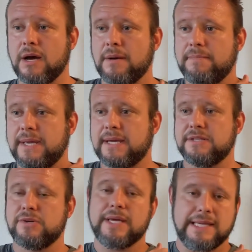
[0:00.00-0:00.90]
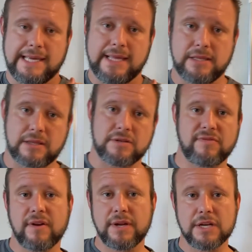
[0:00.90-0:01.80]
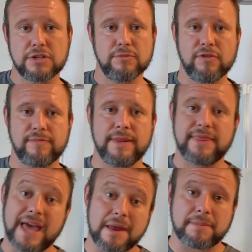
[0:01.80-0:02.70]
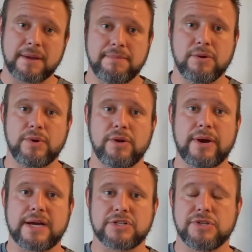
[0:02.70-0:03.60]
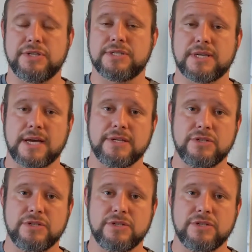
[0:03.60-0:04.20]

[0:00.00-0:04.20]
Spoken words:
begin to indicate that there's foundation movement, that might be when you actually decide